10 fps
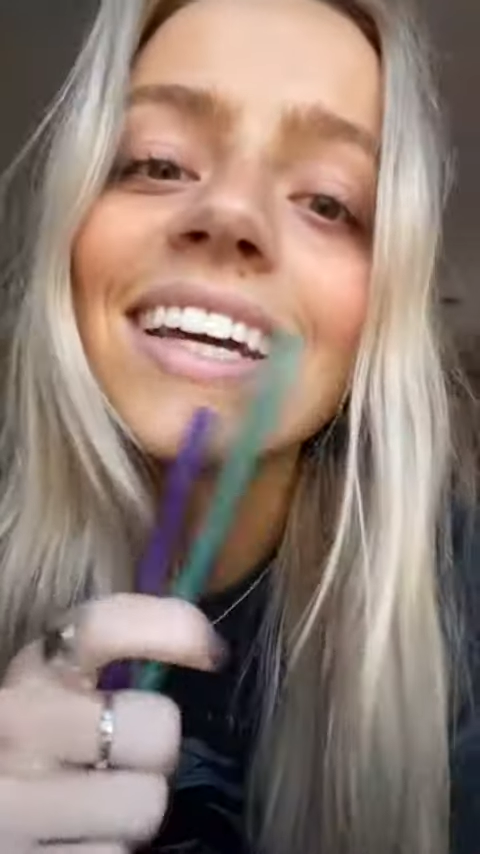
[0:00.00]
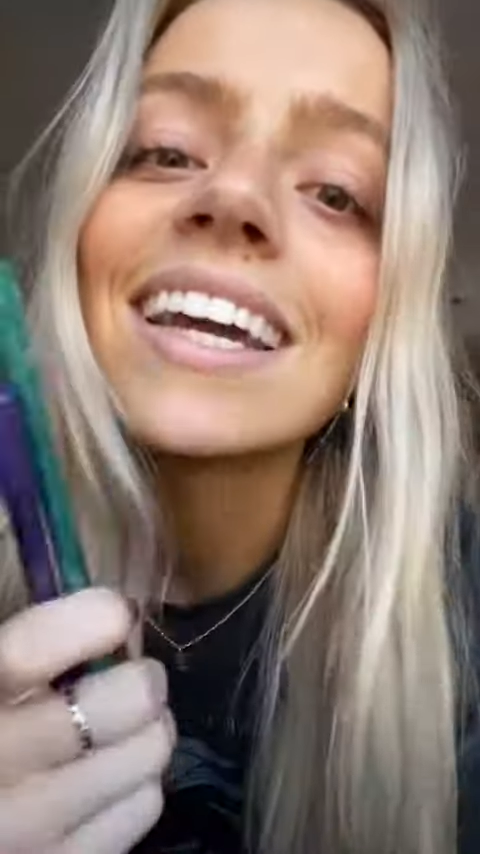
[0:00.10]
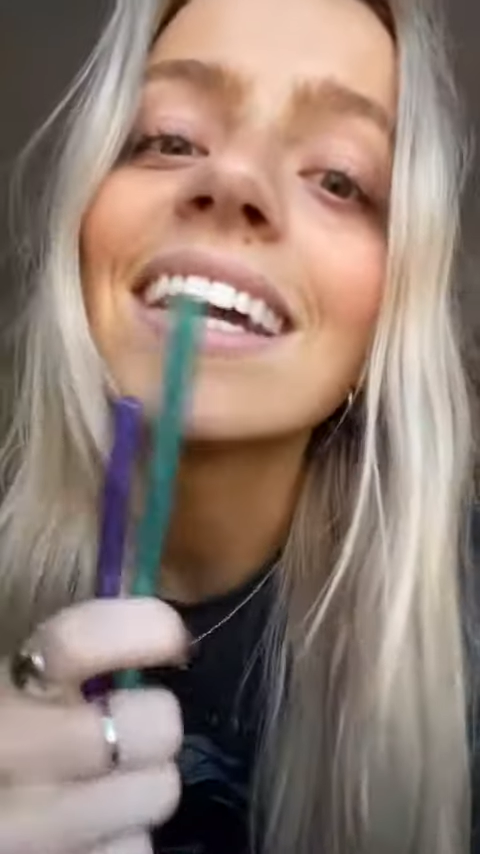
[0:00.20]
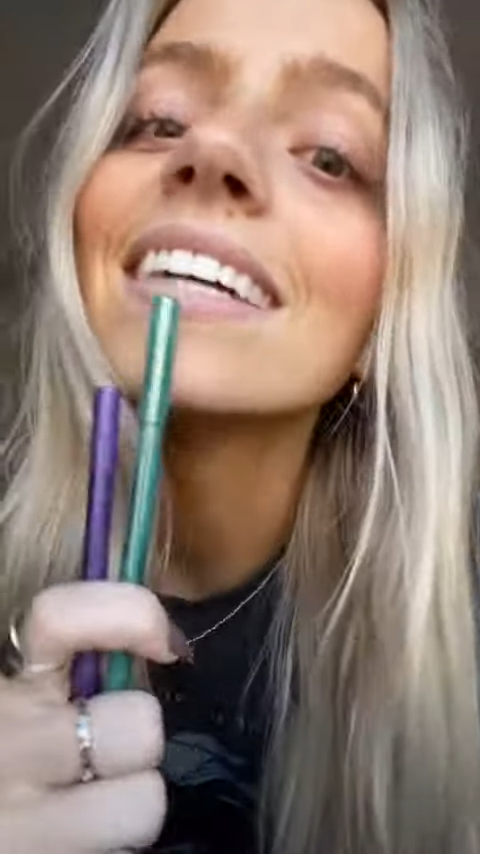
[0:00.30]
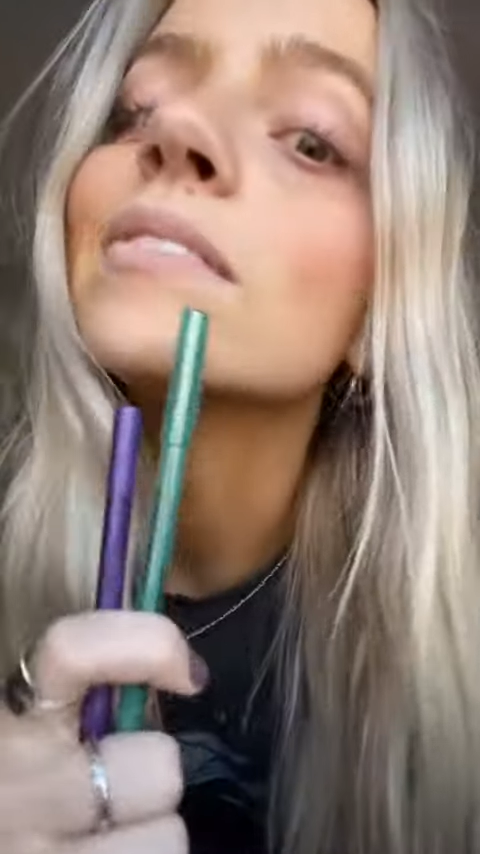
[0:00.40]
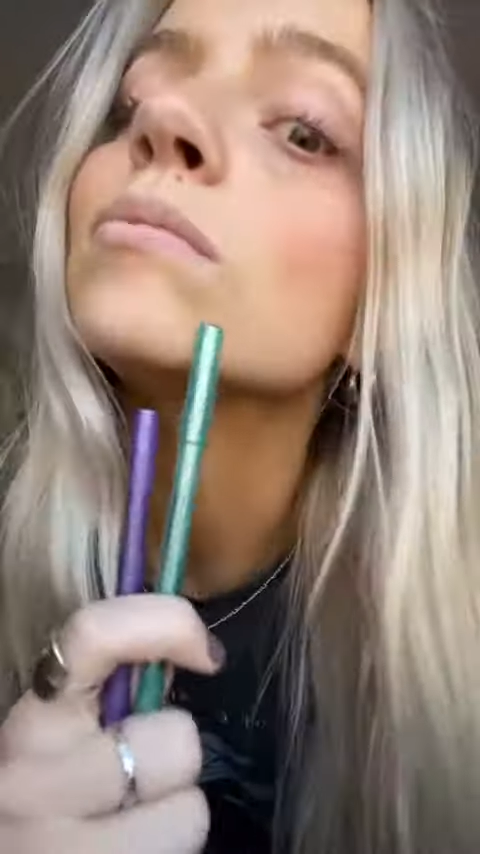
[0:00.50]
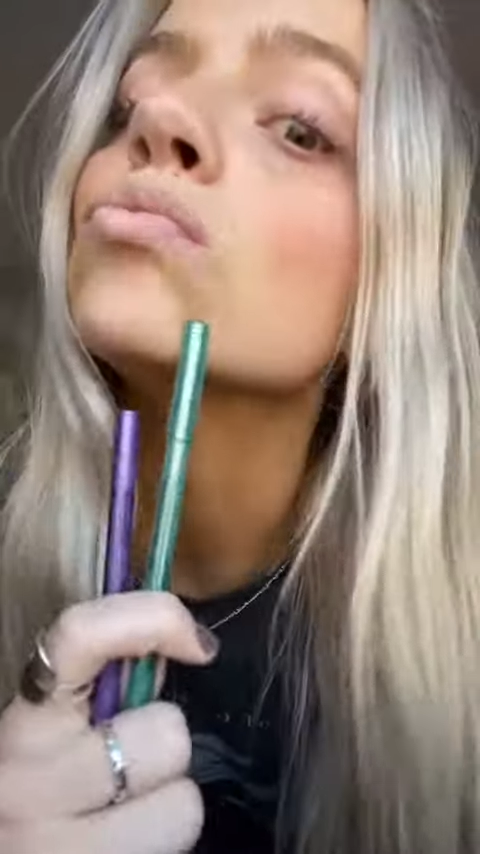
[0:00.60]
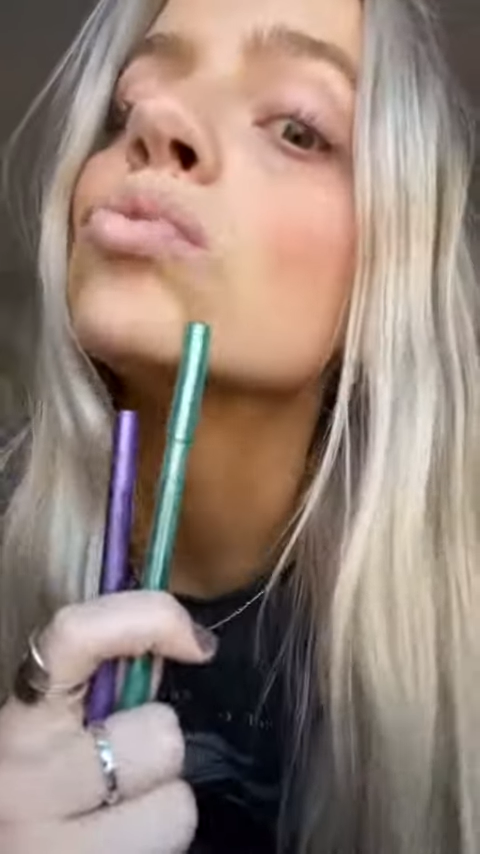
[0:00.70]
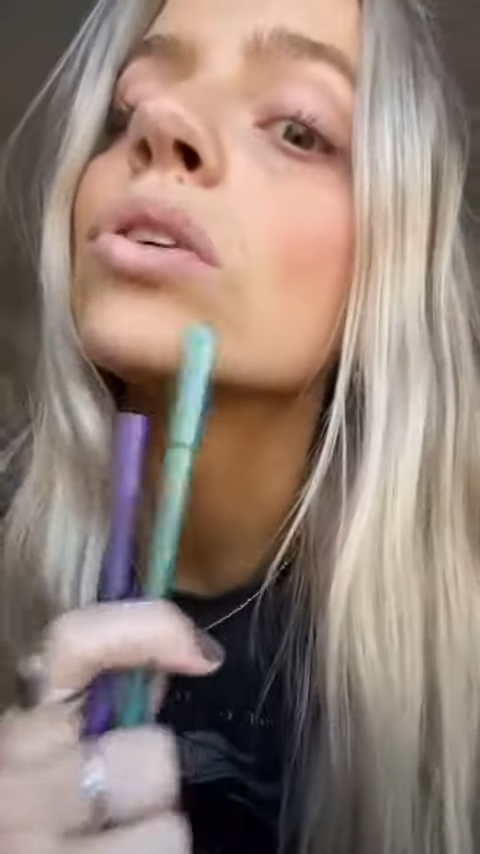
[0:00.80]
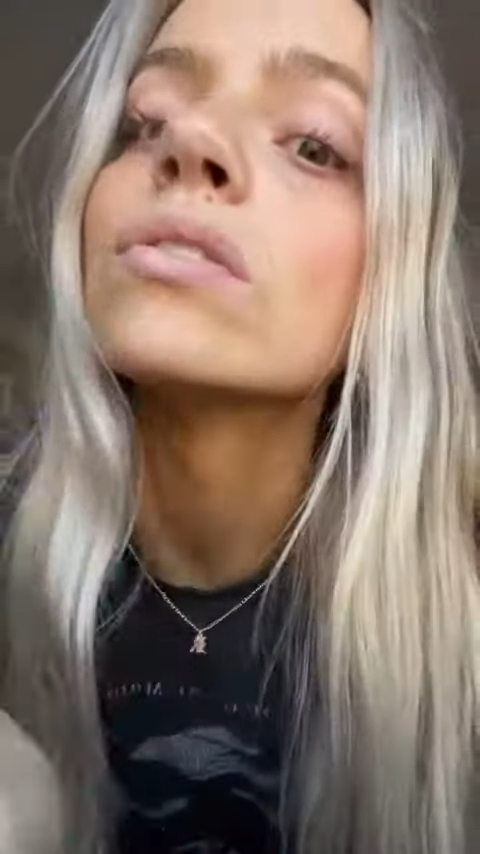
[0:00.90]
okay?
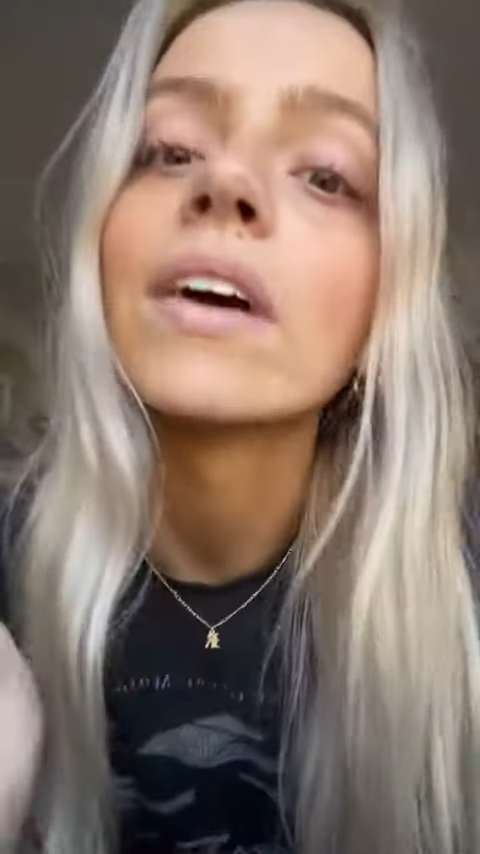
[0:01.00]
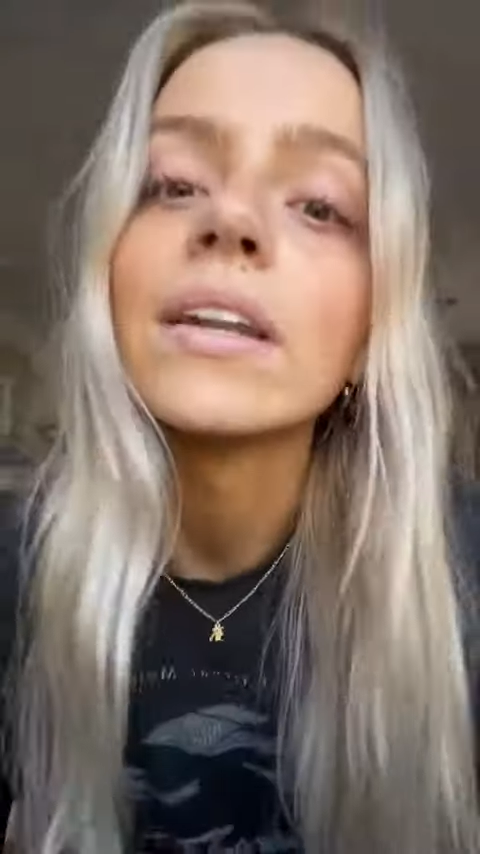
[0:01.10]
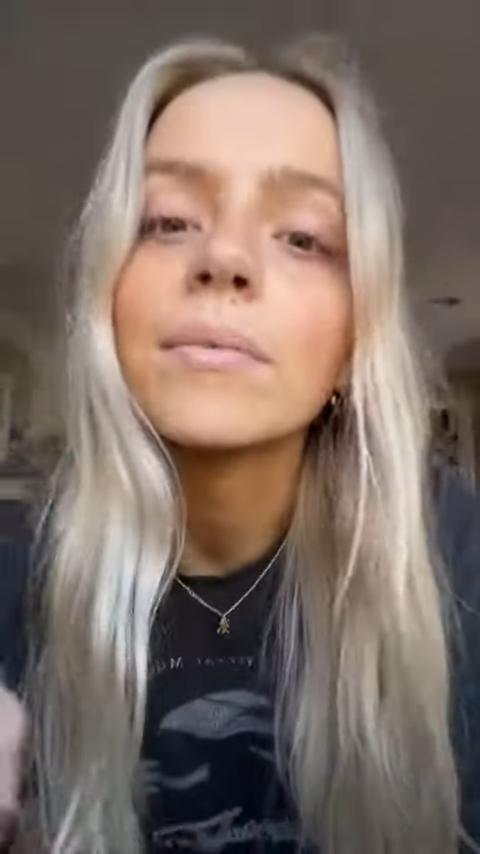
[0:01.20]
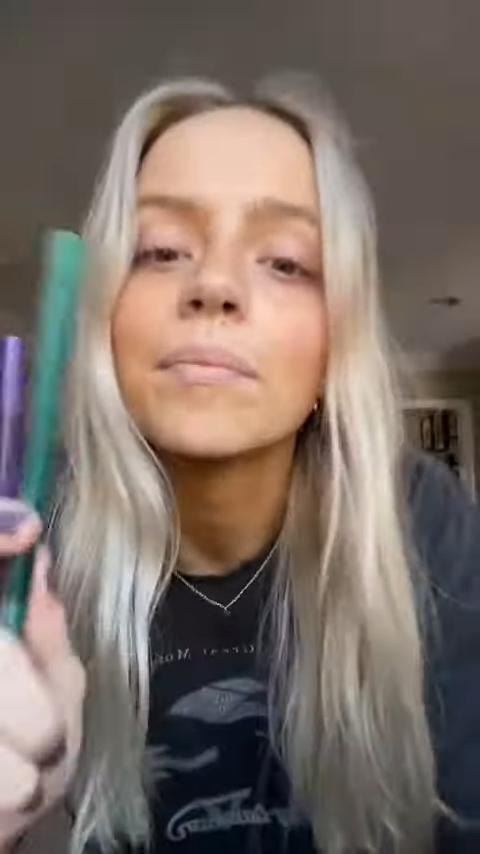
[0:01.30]
So it's fine.